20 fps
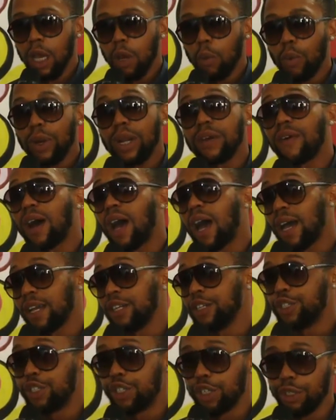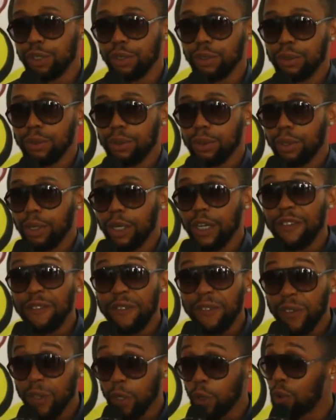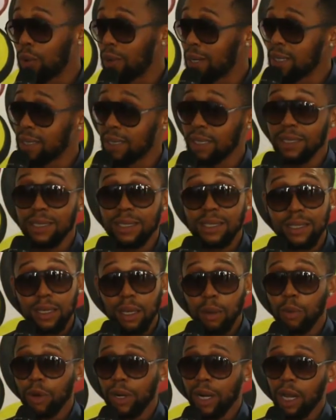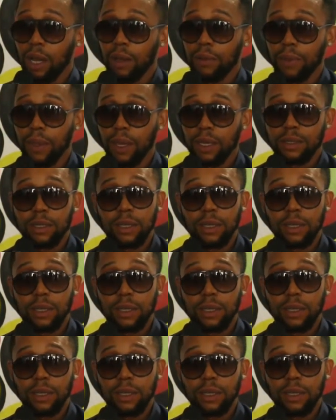whatever I do influences someone out there.